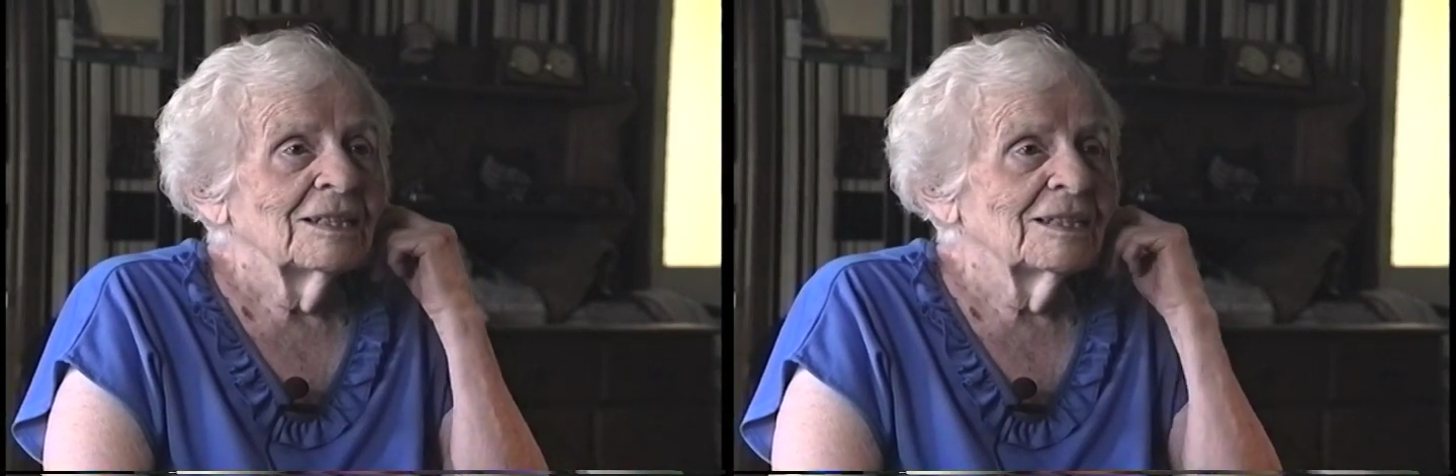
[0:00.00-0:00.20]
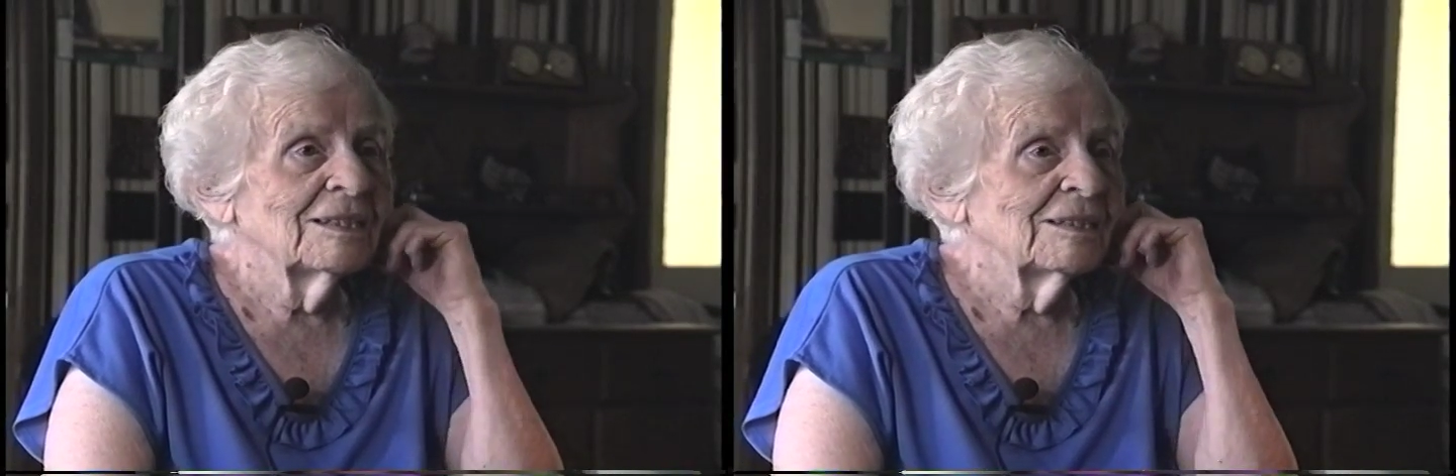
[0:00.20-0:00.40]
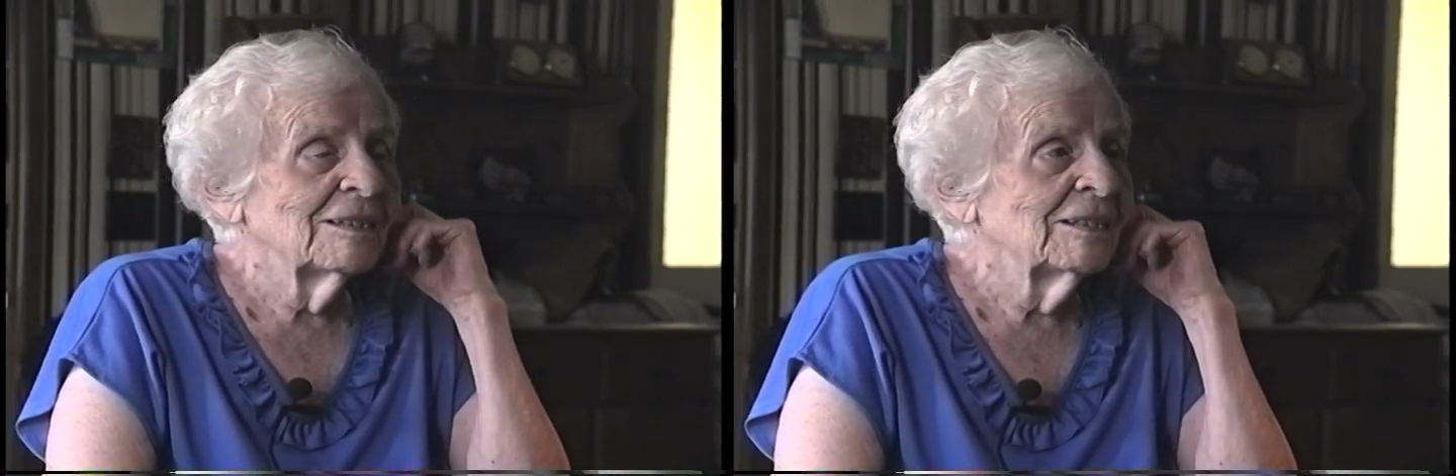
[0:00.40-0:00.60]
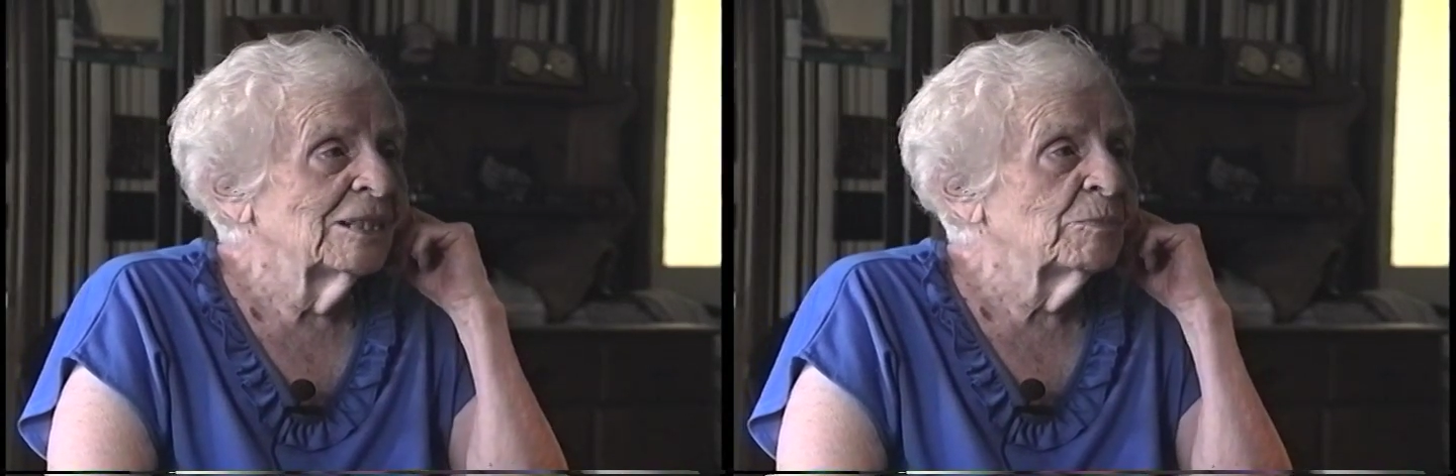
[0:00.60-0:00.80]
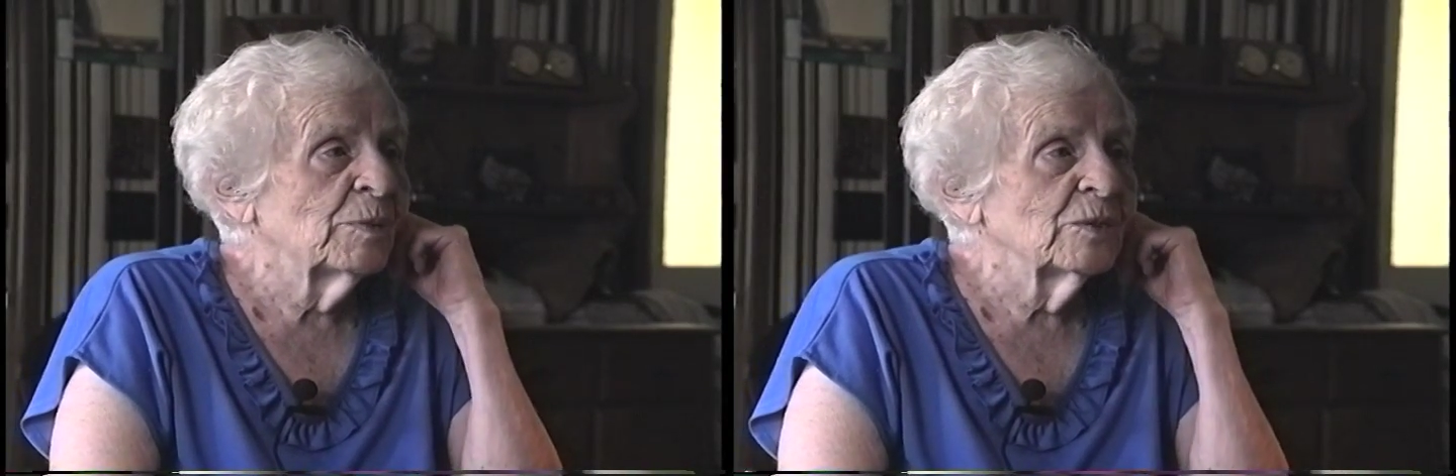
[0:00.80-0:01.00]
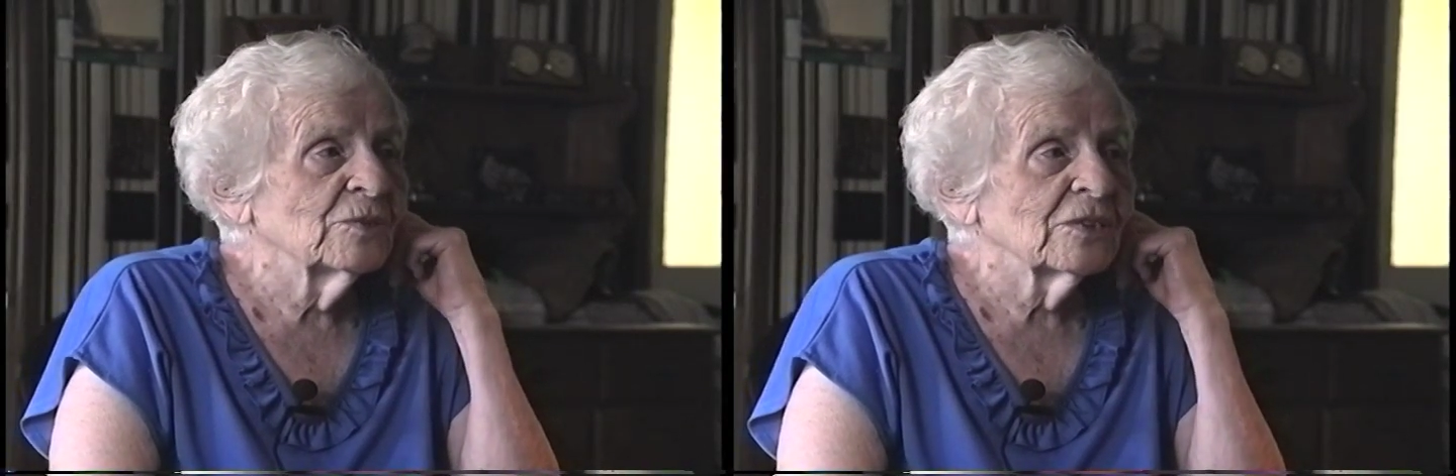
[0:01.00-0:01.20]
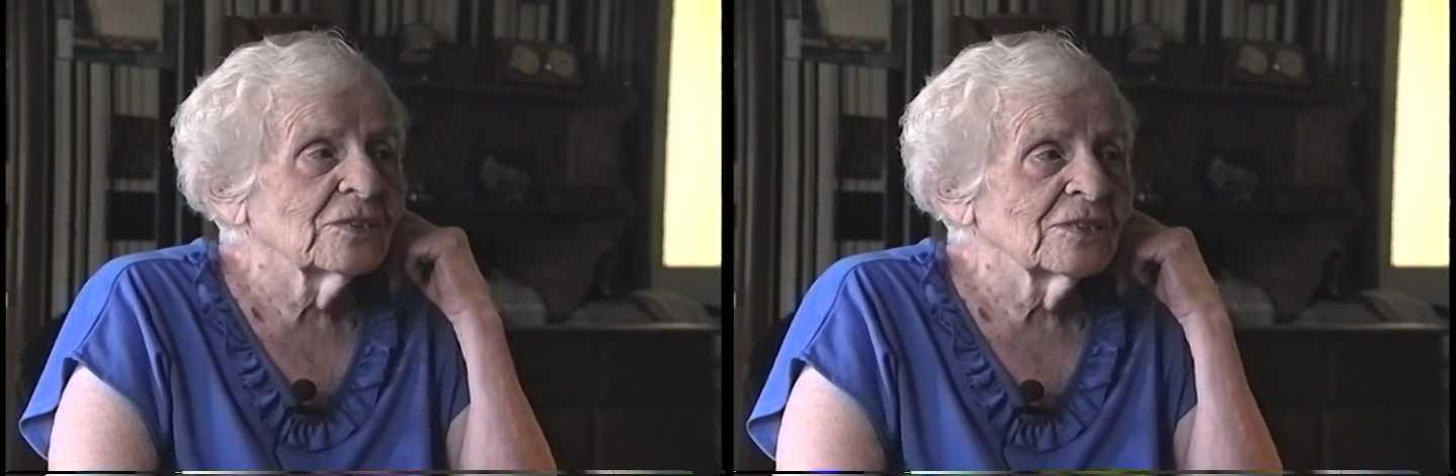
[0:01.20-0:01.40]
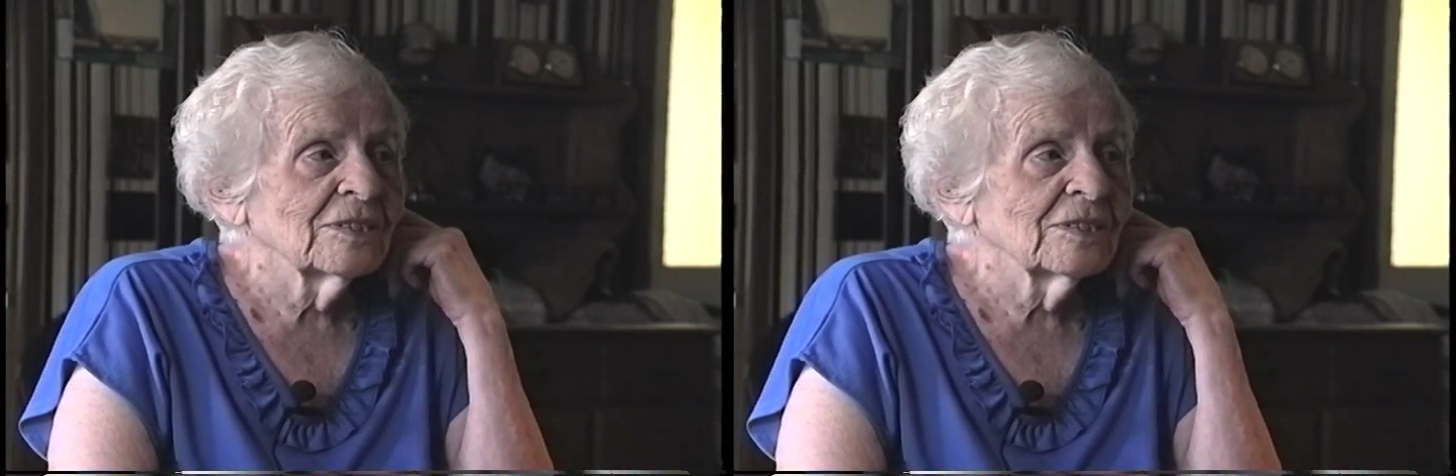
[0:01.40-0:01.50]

a bonus.